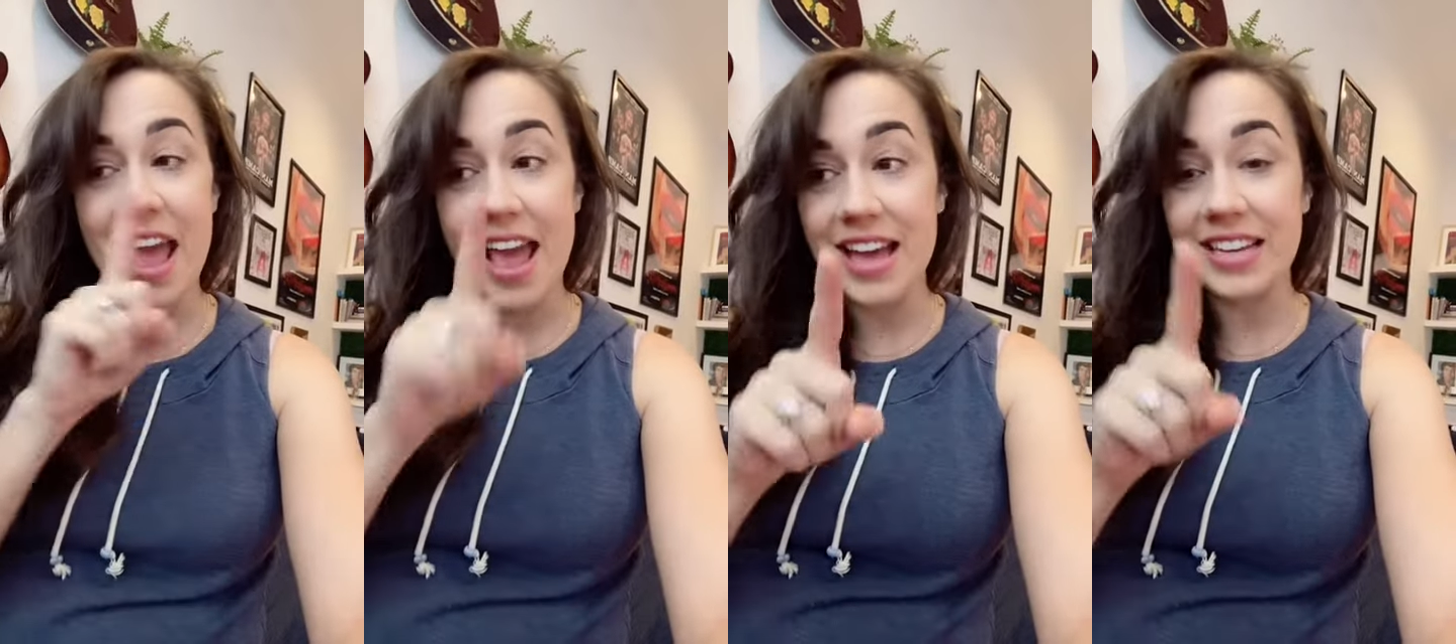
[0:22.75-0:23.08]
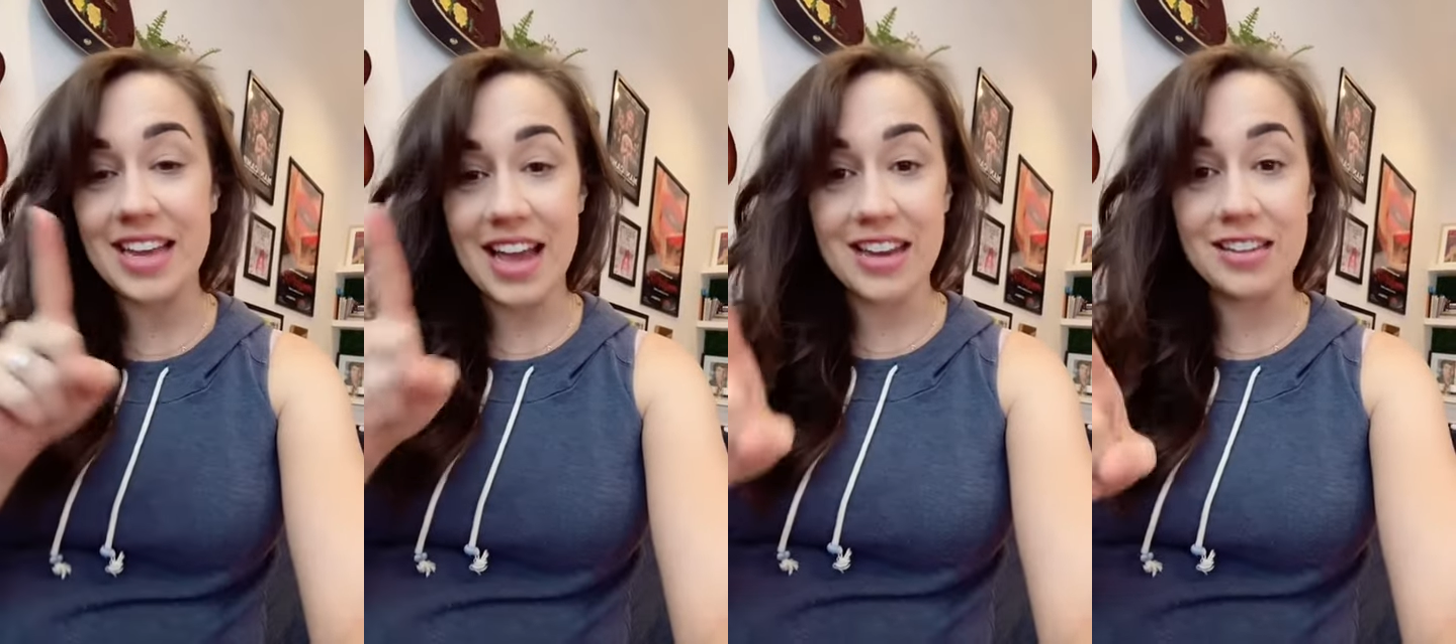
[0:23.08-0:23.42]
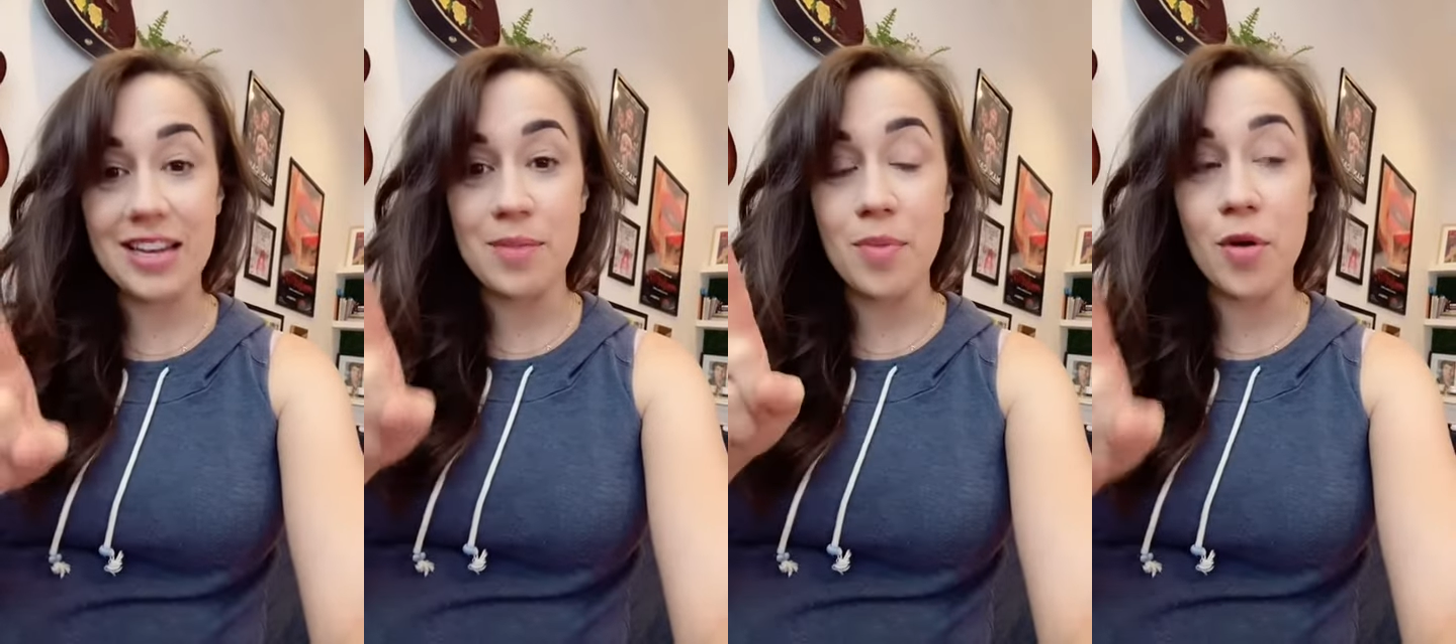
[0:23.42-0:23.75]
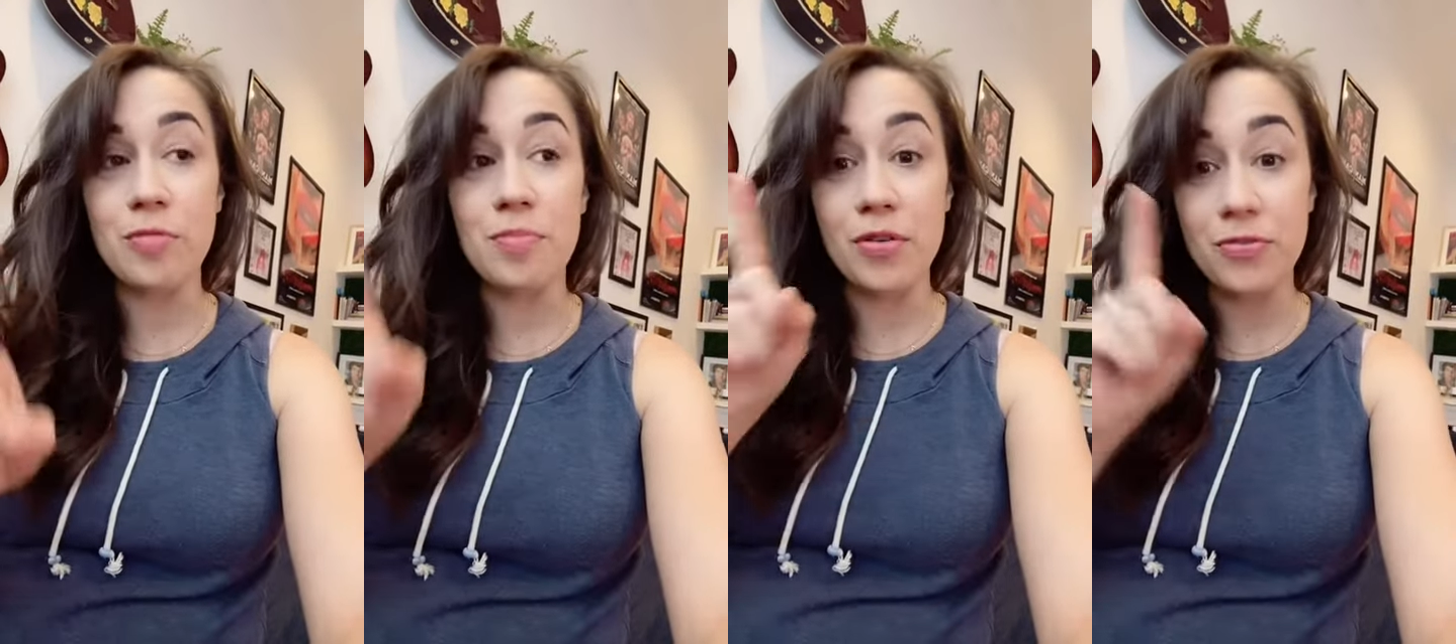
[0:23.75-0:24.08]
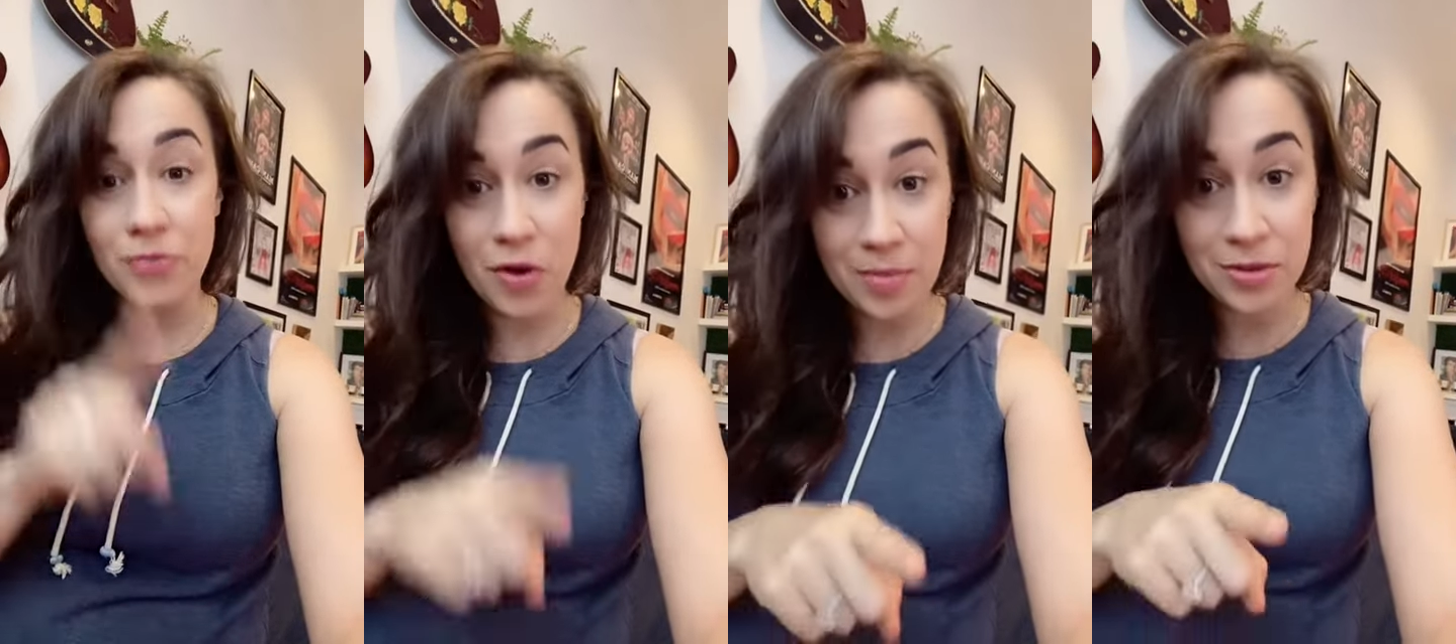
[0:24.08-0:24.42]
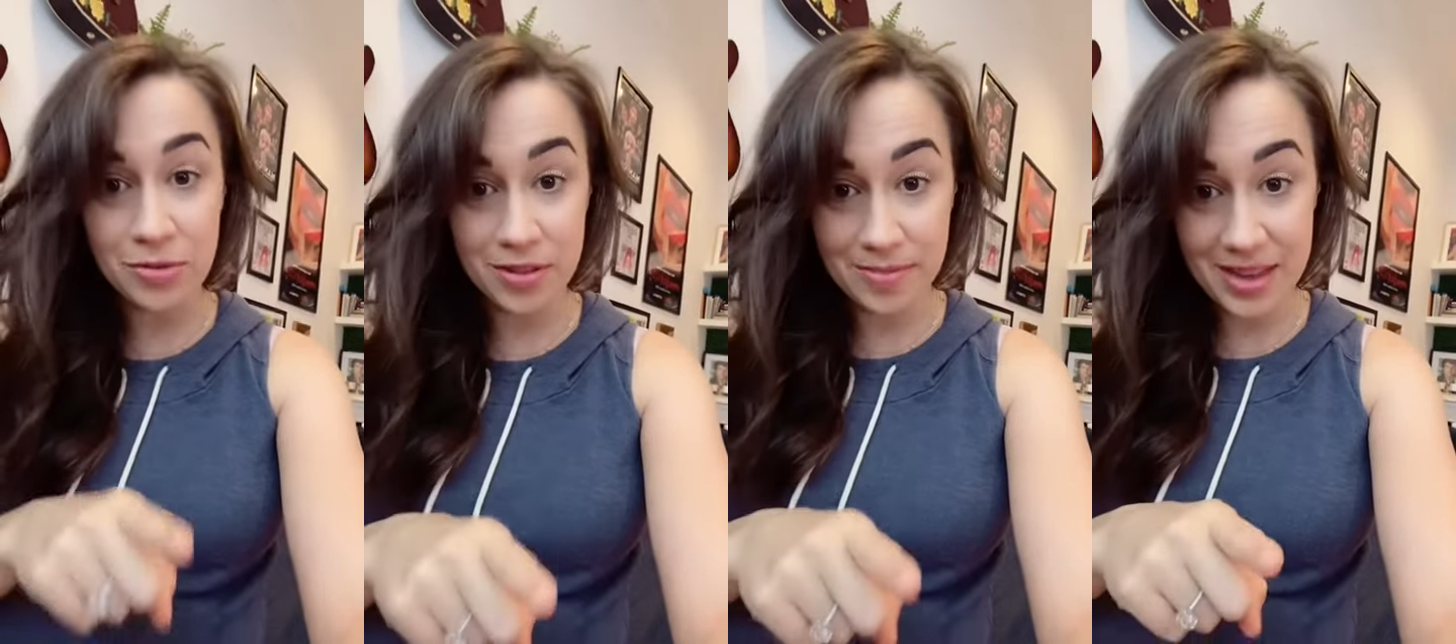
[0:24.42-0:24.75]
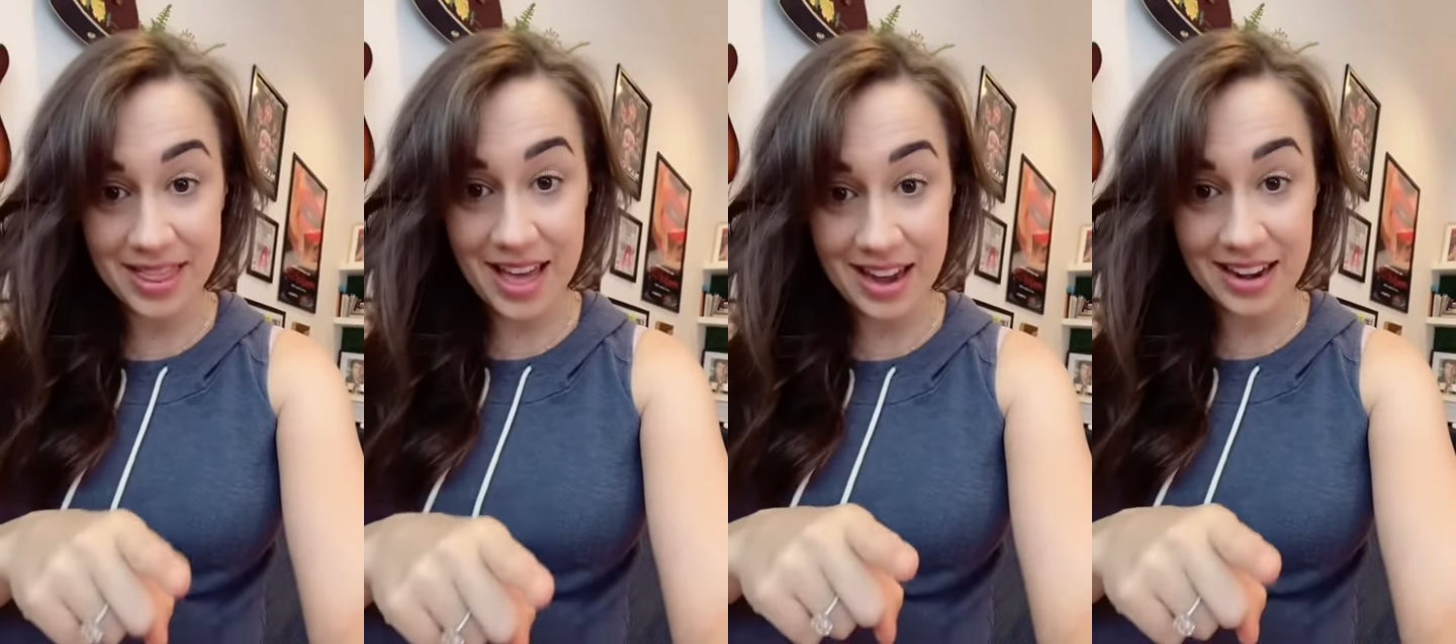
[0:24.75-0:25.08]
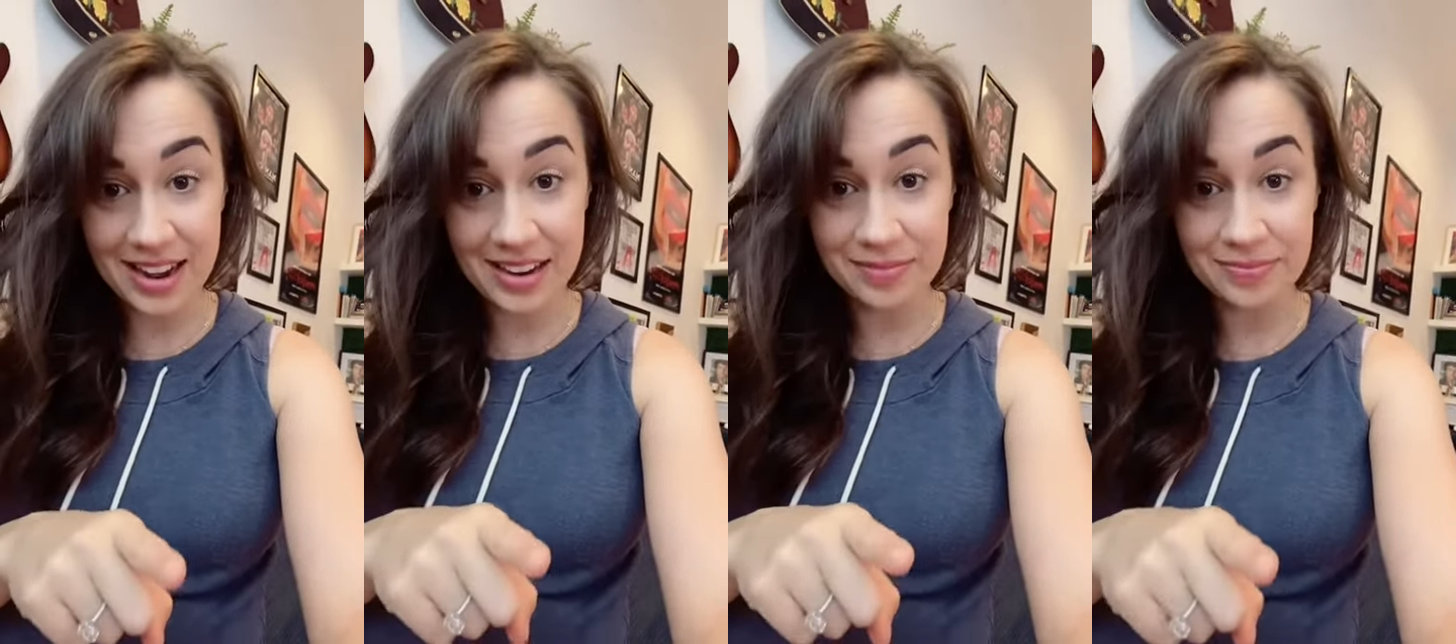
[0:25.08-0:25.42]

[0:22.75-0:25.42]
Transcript: and Annaleigh both performed with me that night.